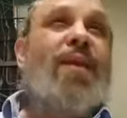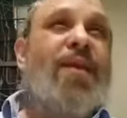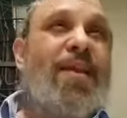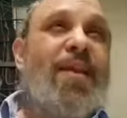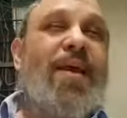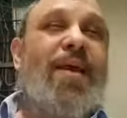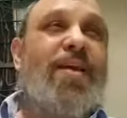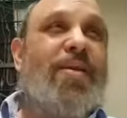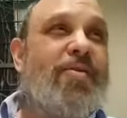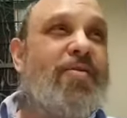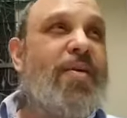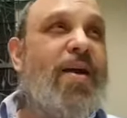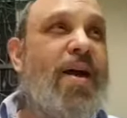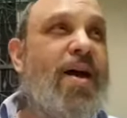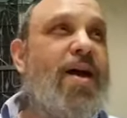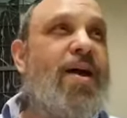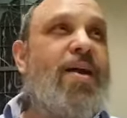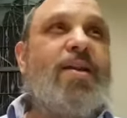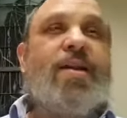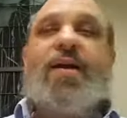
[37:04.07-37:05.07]
Later
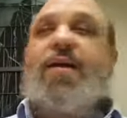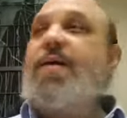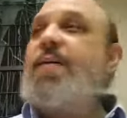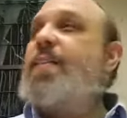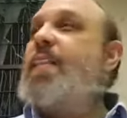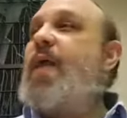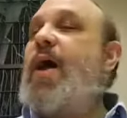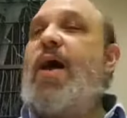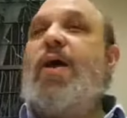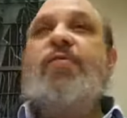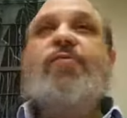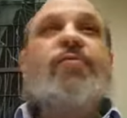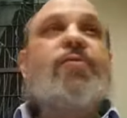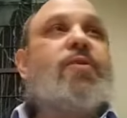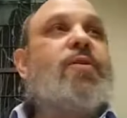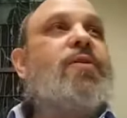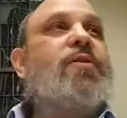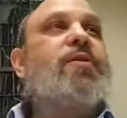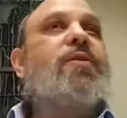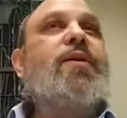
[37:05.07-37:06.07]
on,
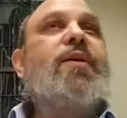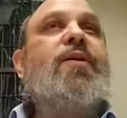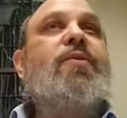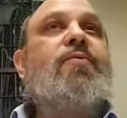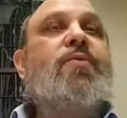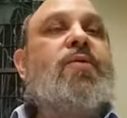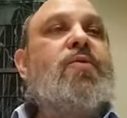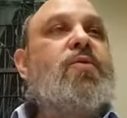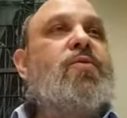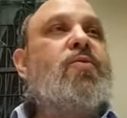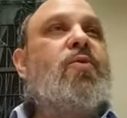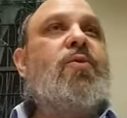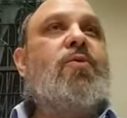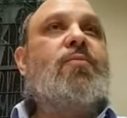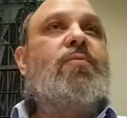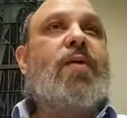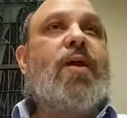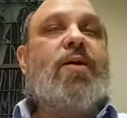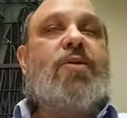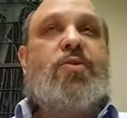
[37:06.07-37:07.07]
after he was
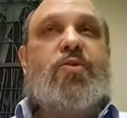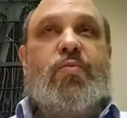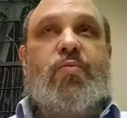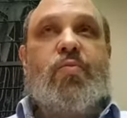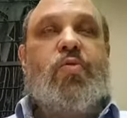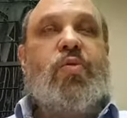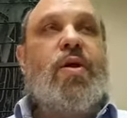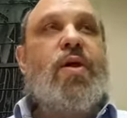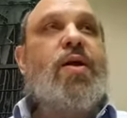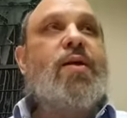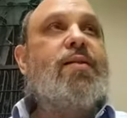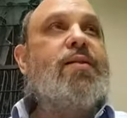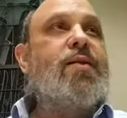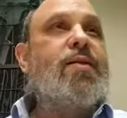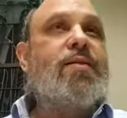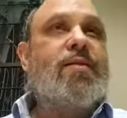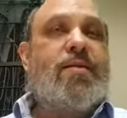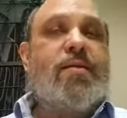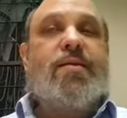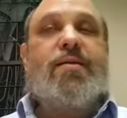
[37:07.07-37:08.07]
told by Shmuel
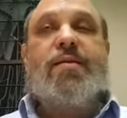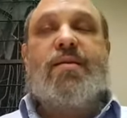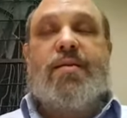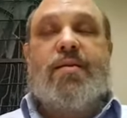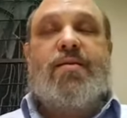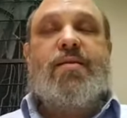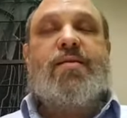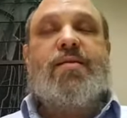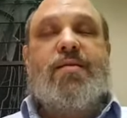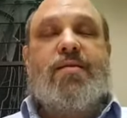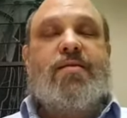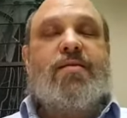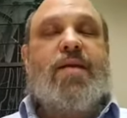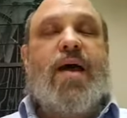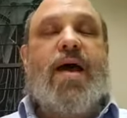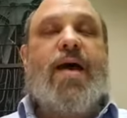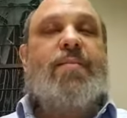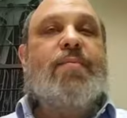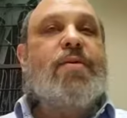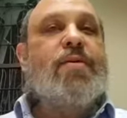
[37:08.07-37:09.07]
that his
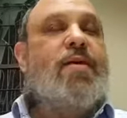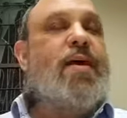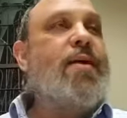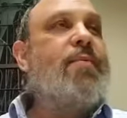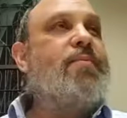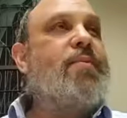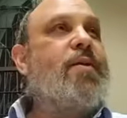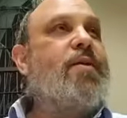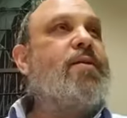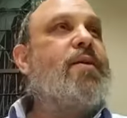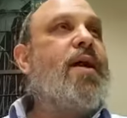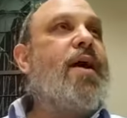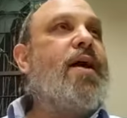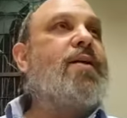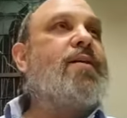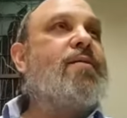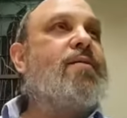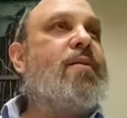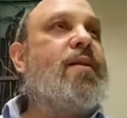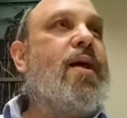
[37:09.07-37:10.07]
time is up, that
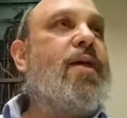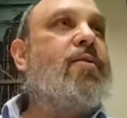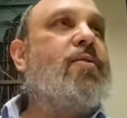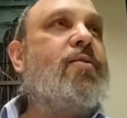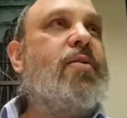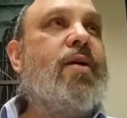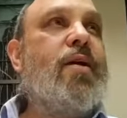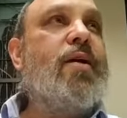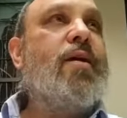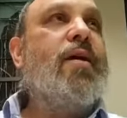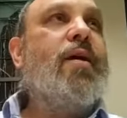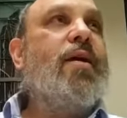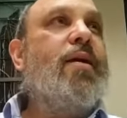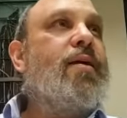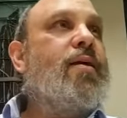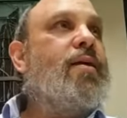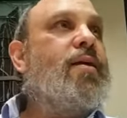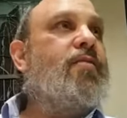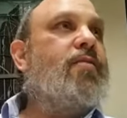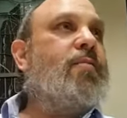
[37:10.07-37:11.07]
God is not going to
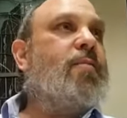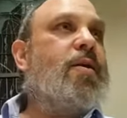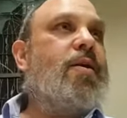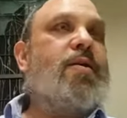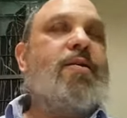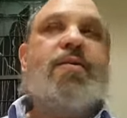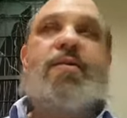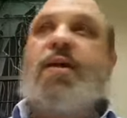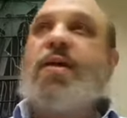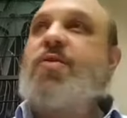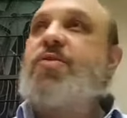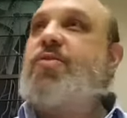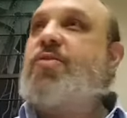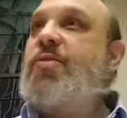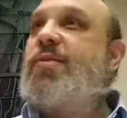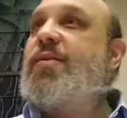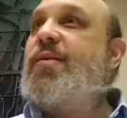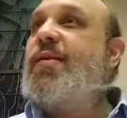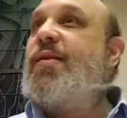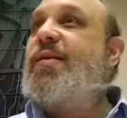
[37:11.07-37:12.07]
give him an
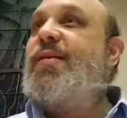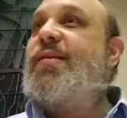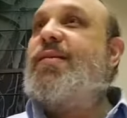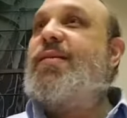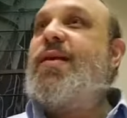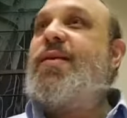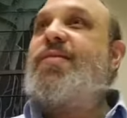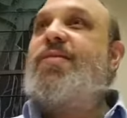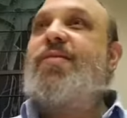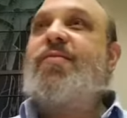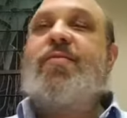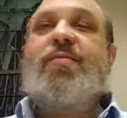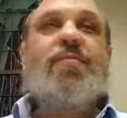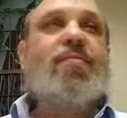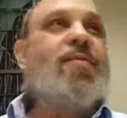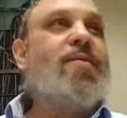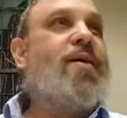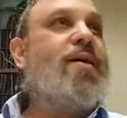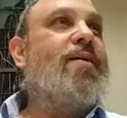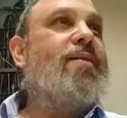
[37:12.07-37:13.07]
extension, not give him
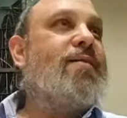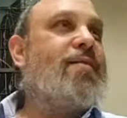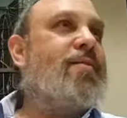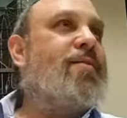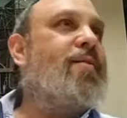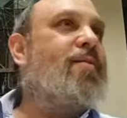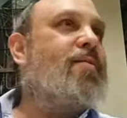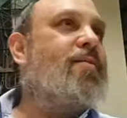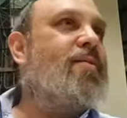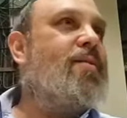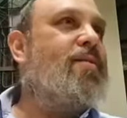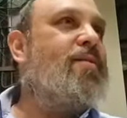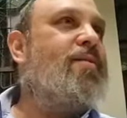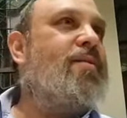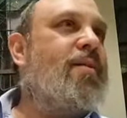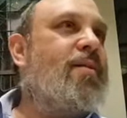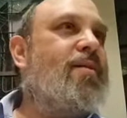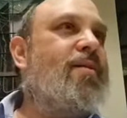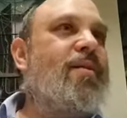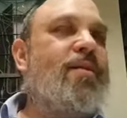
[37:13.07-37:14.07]
a say, you know, his,
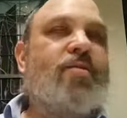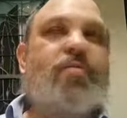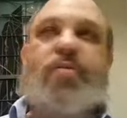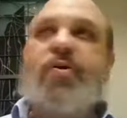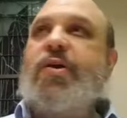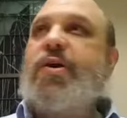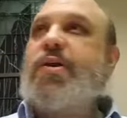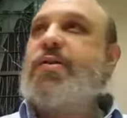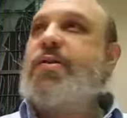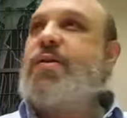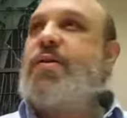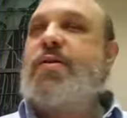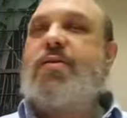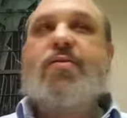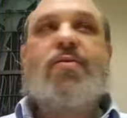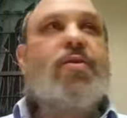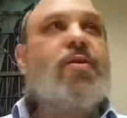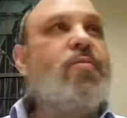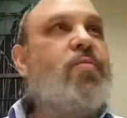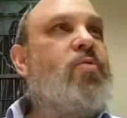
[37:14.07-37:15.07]
the, the royalty
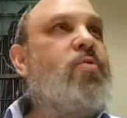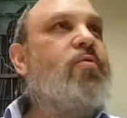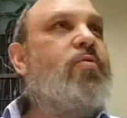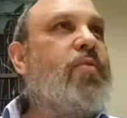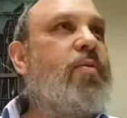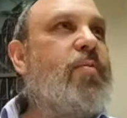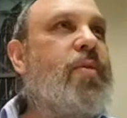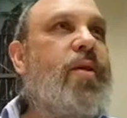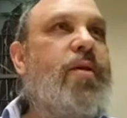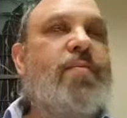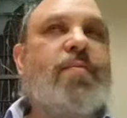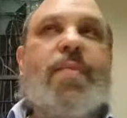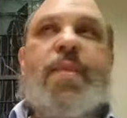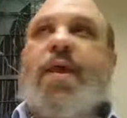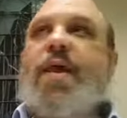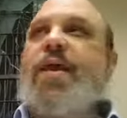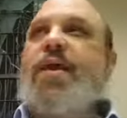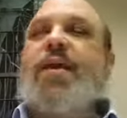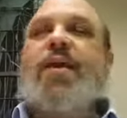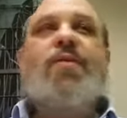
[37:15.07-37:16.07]
is going to move from him,
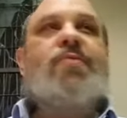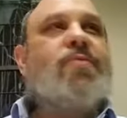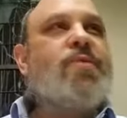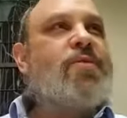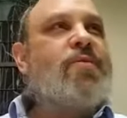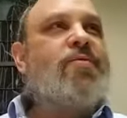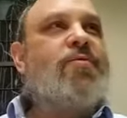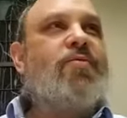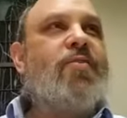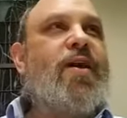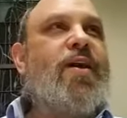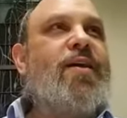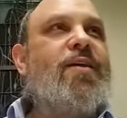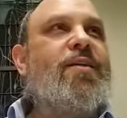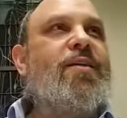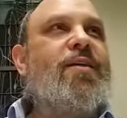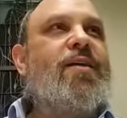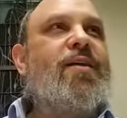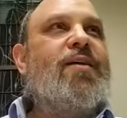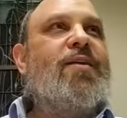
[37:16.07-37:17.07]
he was
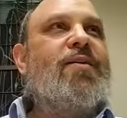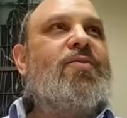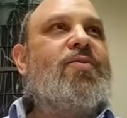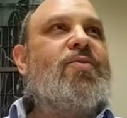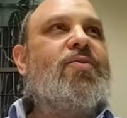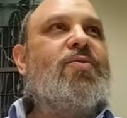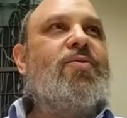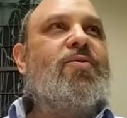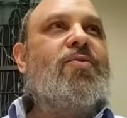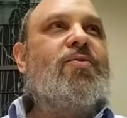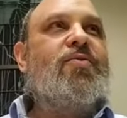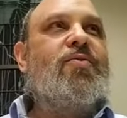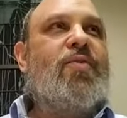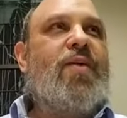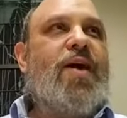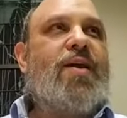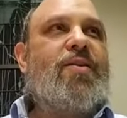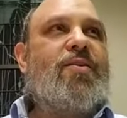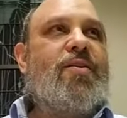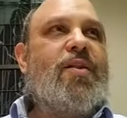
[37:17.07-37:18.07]
afraid to
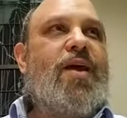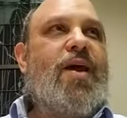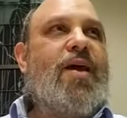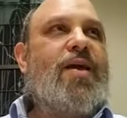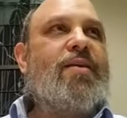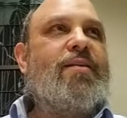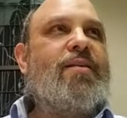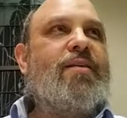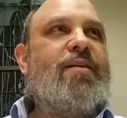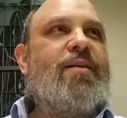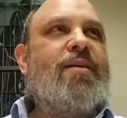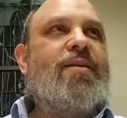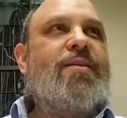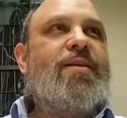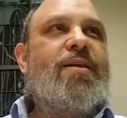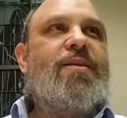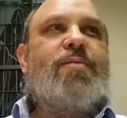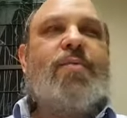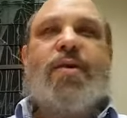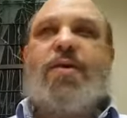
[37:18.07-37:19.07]
fight Goliath.
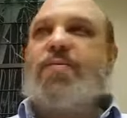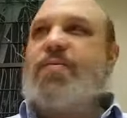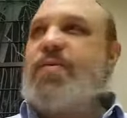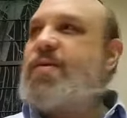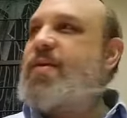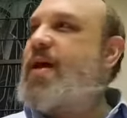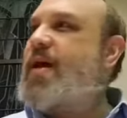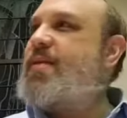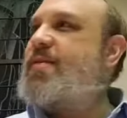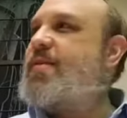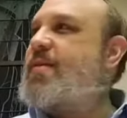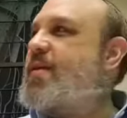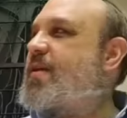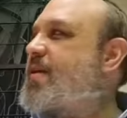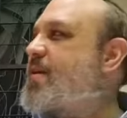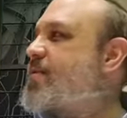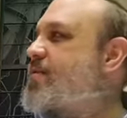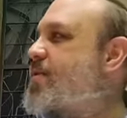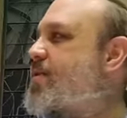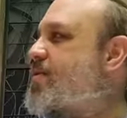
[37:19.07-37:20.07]
That's why he was
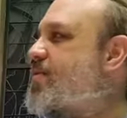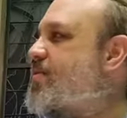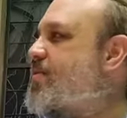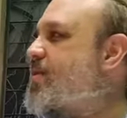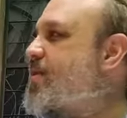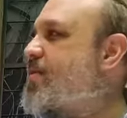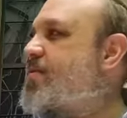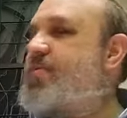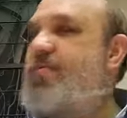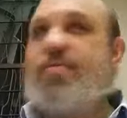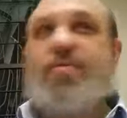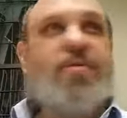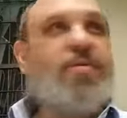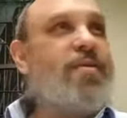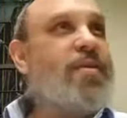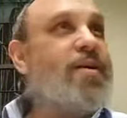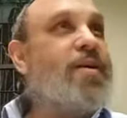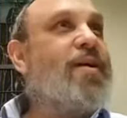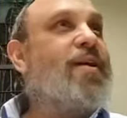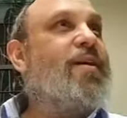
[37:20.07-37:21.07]
asking, he was looking
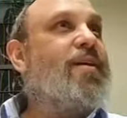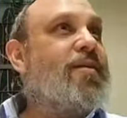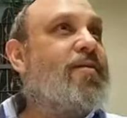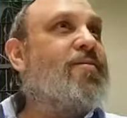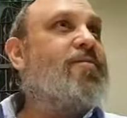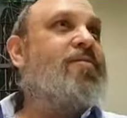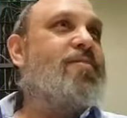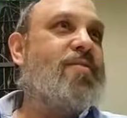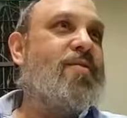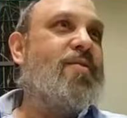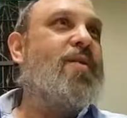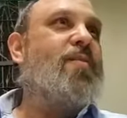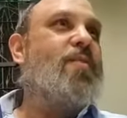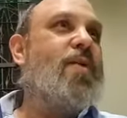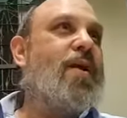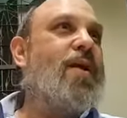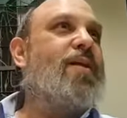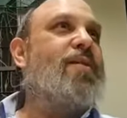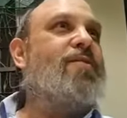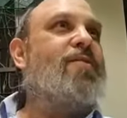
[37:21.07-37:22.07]
for, for
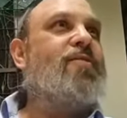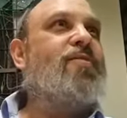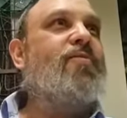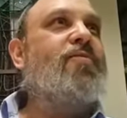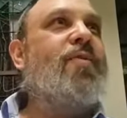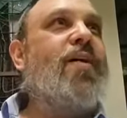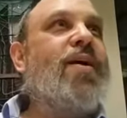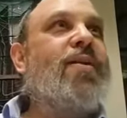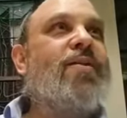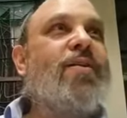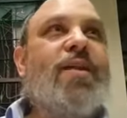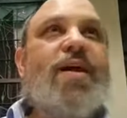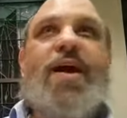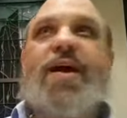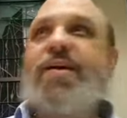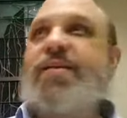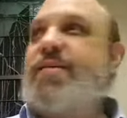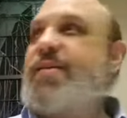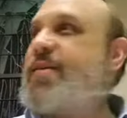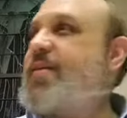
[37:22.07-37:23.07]
someone else to fight
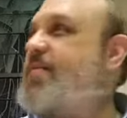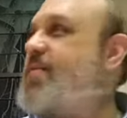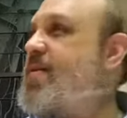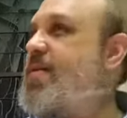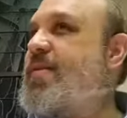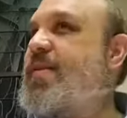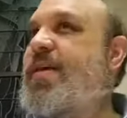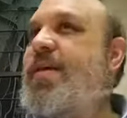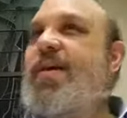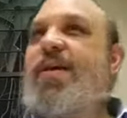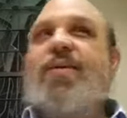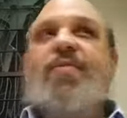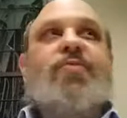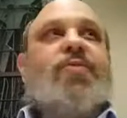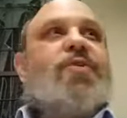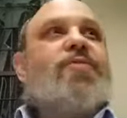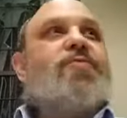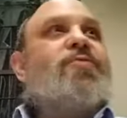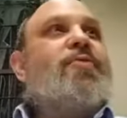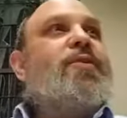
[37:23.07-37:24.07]
Goliath, and he was
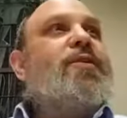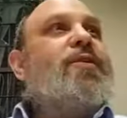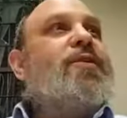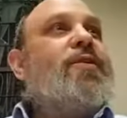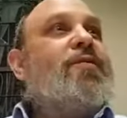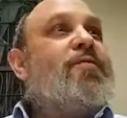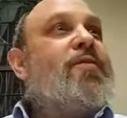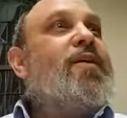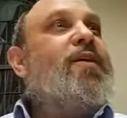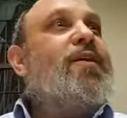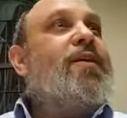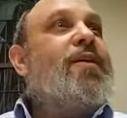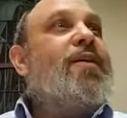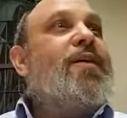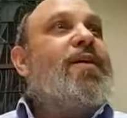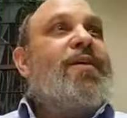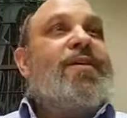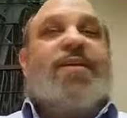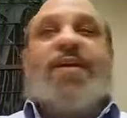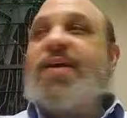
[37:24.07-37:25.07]
recruiting David,
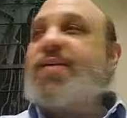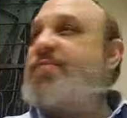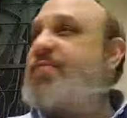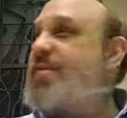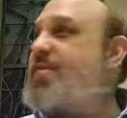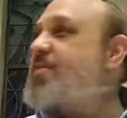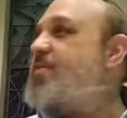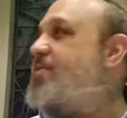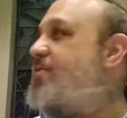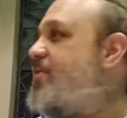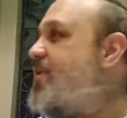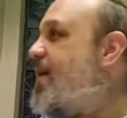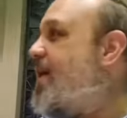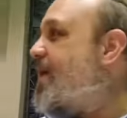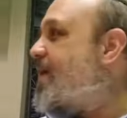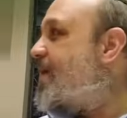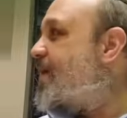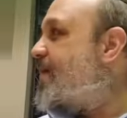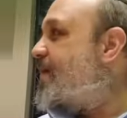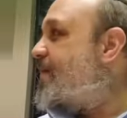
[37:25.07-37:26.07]
David to do
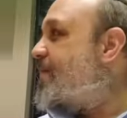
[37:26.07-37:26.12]
that